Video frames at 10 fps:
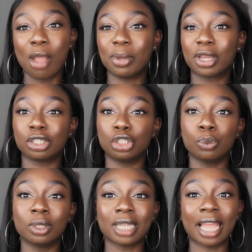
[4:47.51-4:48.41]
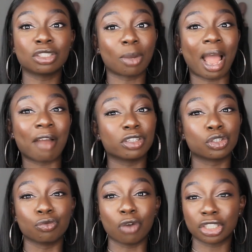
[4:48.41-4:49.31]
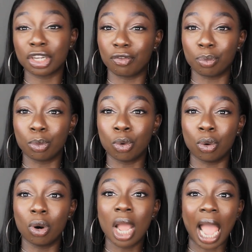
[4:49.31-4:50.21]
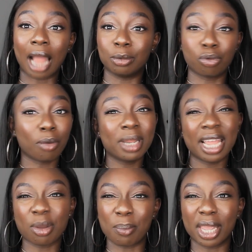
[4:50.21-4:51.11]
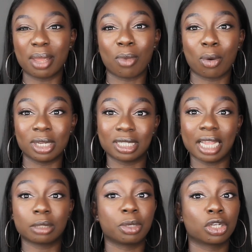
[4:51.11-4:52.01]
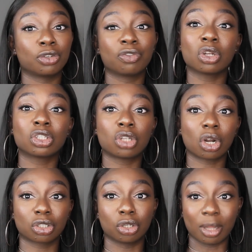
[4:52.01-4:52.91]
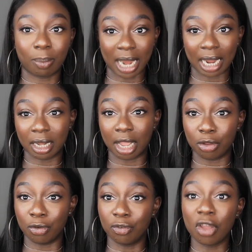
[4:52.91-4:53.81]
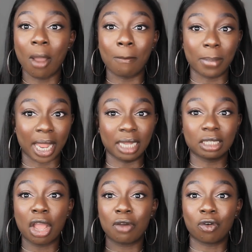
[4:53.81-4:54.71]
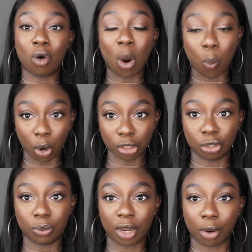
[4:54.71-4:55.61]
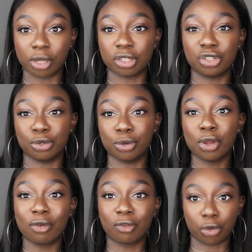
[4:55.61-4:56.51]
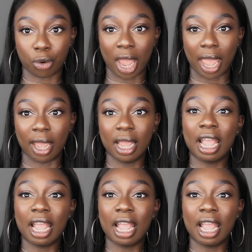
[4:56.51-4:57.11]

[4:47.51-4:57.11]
because you would end up having to rush even more and probably end up making more mistakes because you've not stuck to the plan that you've made for what you were going to do for your hair.